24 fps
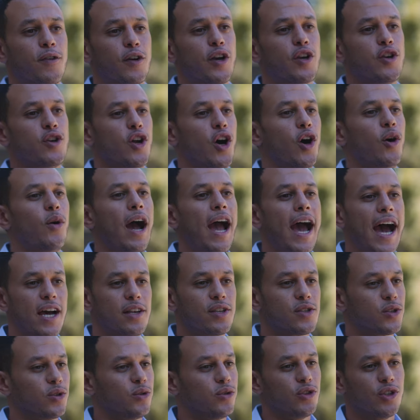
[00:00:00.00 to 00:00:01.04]
for a no
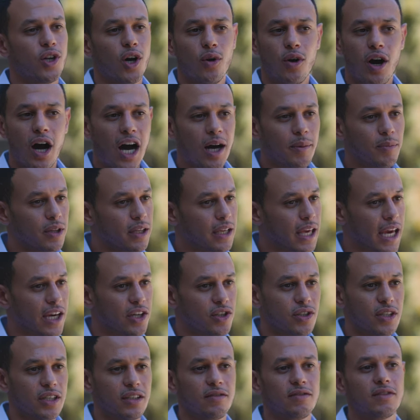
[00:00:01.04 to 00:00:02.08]
hassle, no
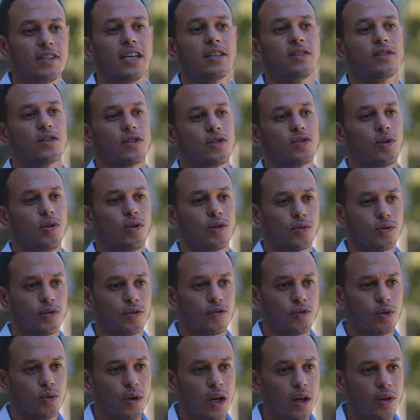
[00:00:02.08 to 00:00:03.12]
obligation Tesla solar
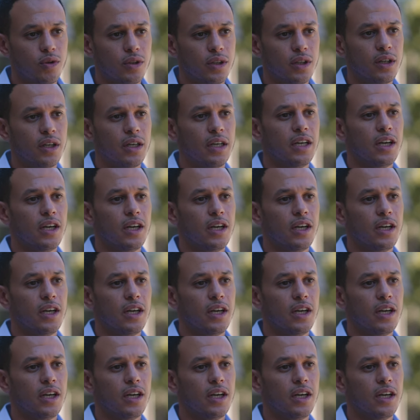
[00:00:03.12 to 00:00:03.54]
roof quote